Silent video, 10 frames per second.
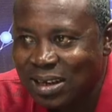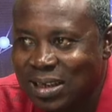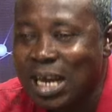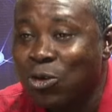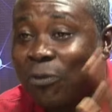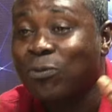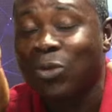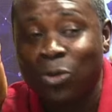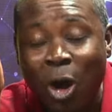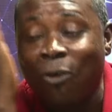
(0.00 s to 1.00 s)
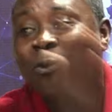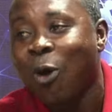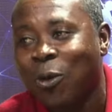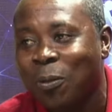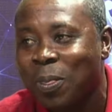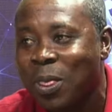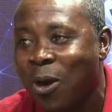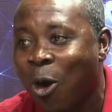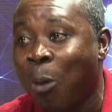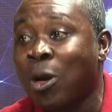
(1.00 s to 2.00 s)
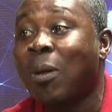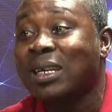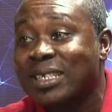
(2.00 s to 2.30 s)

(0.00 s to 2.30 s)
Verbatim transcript: Then north for no. I want